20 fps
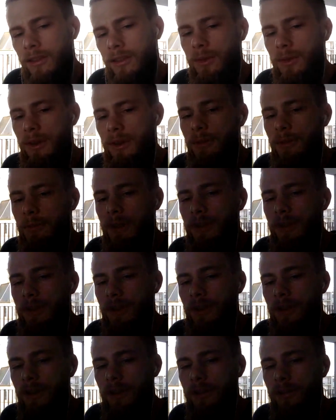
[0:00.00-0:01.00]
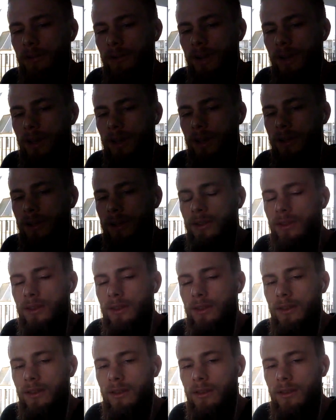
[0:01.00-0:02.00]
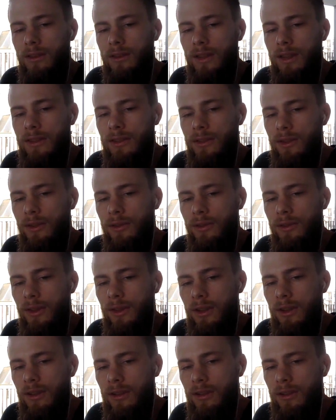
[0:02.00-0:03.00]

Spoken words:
So if a basic auth fails, that sort of thing?